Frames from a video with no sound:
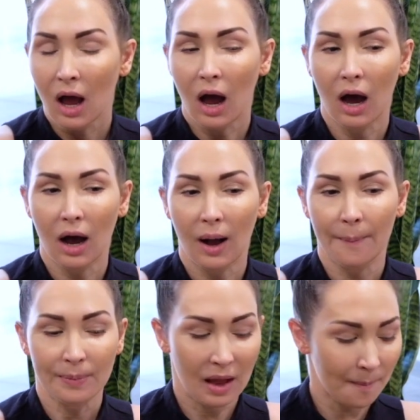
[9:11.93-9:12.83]

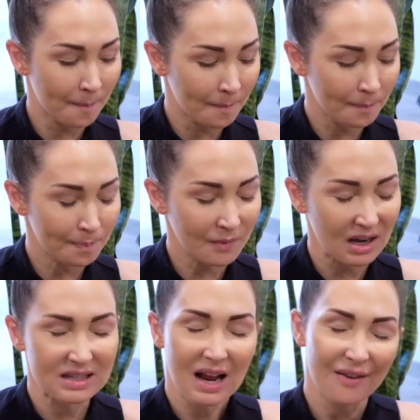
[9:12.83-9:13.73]

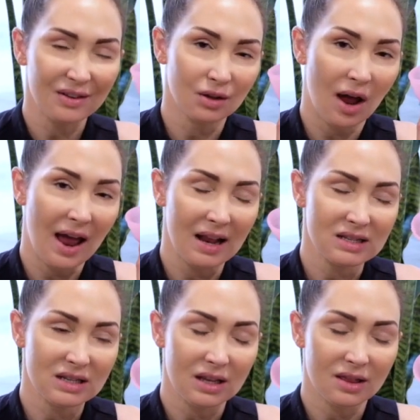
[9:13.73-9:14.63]
I did have a look,
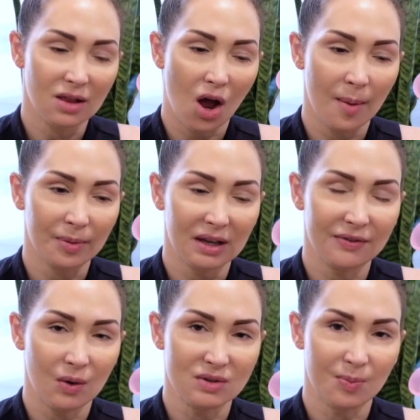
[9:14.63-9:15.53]
and I believe
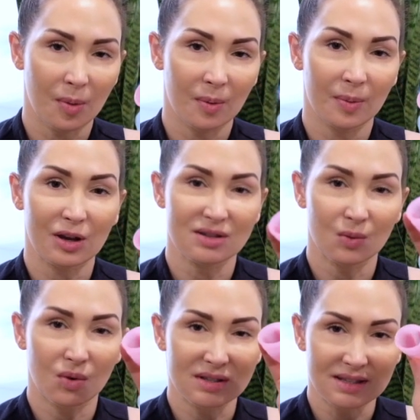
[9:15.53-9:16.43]
that was probably because it
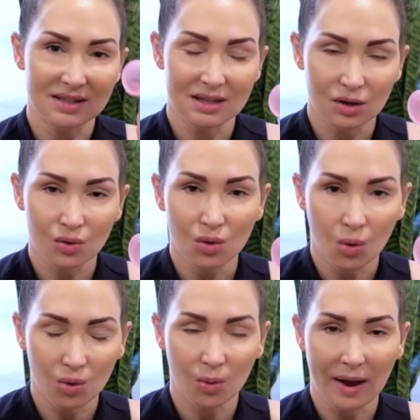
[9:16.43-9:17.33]
wasn't sealed
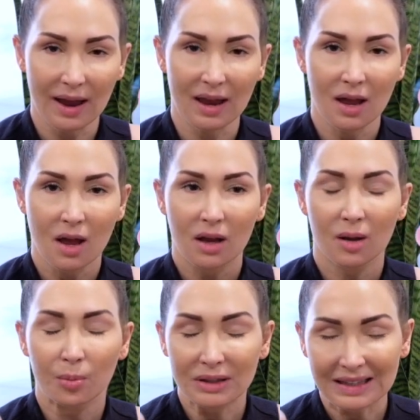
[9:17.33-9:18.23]
all the way
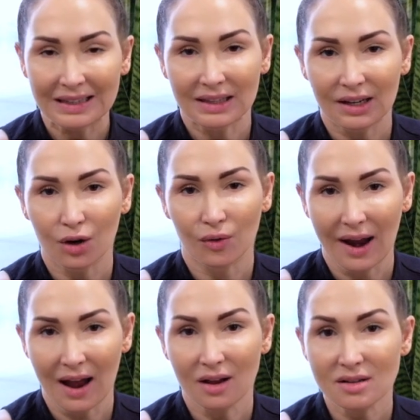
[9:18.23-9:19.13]
completely
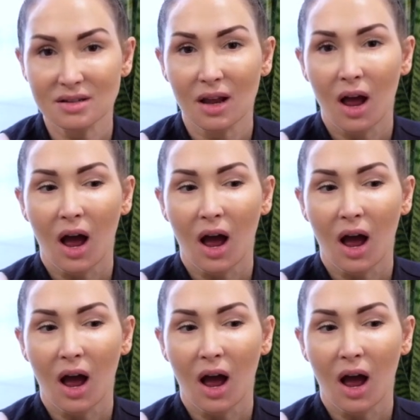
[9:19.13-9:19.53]
around.